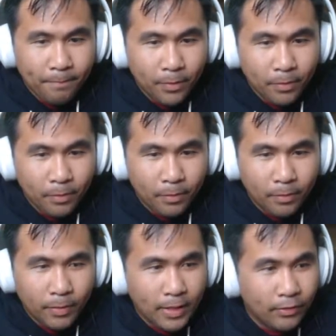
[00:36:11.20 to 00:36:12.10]

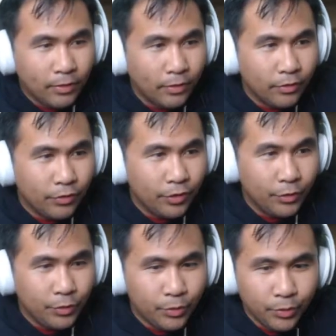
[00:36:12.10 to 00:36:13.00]
Oh, at the
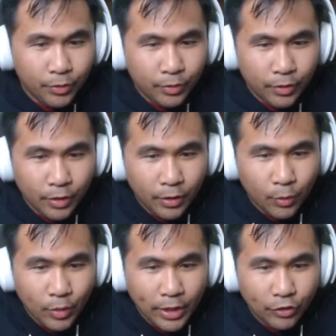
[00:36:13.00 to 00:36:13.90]
central
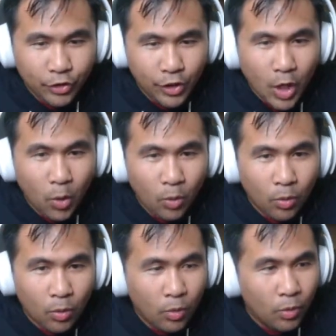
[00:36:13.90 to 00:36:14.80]
location.
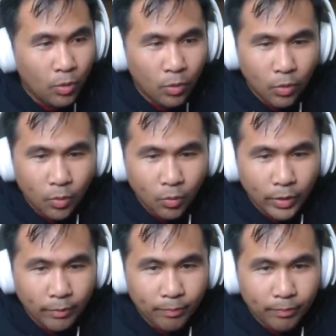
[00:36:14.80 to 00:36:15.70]

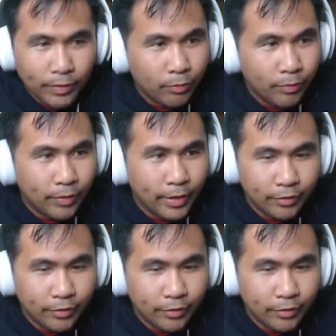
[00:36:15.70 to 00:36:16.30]
Wait, this one right here.